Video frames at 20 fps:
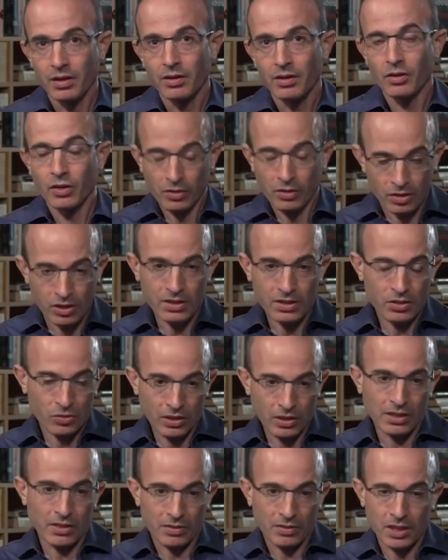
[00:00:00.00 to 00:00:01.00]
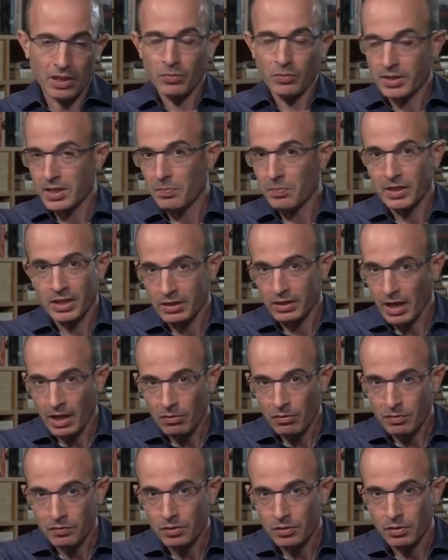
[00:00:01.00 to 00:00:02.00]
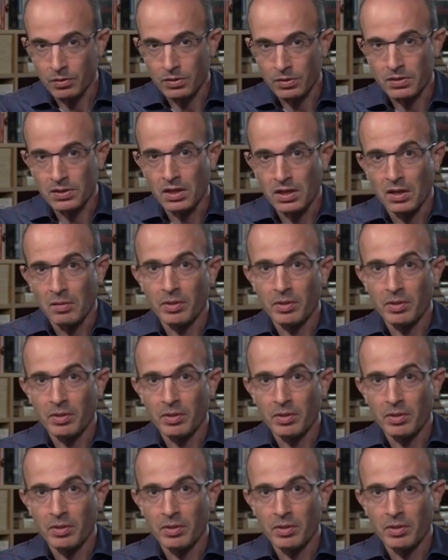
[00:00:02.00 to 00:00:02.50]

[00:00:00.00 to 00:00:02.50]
not just to understand what's happening now, of course,